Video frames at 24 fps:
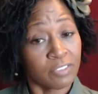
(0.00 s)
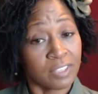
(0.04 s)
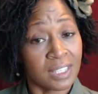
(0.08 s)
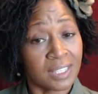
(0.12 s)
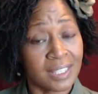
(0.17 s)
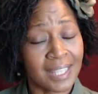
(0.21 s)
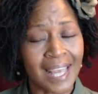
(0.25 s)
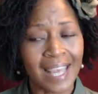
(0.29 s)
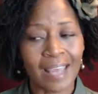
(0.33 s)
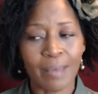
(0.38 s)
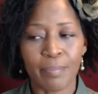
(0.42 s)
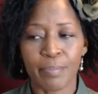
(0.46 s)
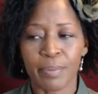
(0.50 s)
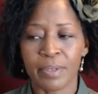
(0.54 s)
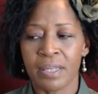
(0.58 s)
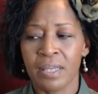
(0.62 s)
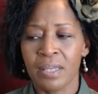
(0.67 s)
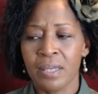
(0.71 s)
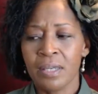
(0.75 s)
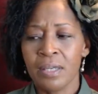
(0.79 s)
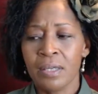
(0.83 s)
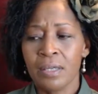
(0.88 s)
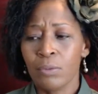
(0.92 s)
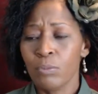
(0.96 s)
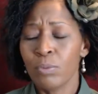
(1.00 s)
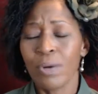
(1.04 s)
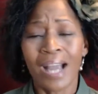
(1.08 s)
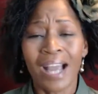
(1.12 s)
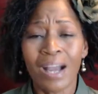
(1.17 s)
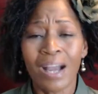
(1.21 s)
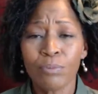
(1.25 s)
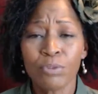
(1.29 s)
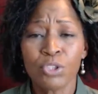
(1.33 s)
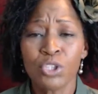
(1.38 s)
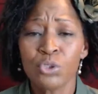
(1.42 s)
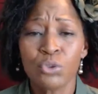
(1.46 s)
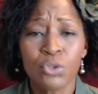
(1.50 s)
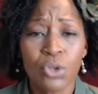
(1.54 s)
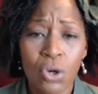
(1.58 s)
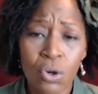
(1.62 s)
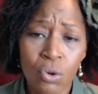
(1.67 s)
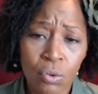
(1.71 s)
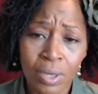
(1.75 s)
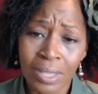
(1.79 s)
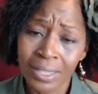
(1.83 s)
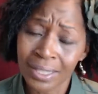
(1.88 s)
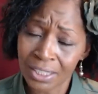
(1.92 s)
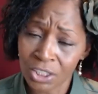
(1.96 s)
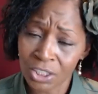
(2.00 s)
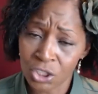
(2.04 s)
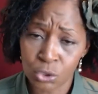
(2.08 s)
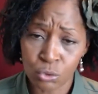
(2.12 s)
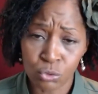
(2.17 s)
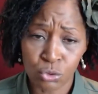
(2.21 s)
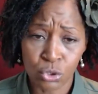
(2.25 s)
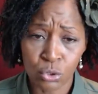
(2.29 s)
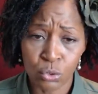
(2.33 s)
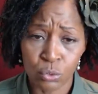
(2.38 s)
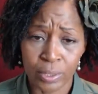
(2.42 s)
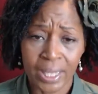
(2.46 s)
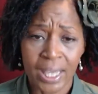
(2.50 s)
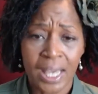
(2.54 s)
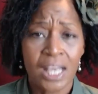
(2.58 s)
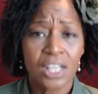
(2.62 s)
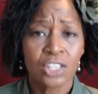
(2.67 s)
Well, how would you know unless you do it? So pray.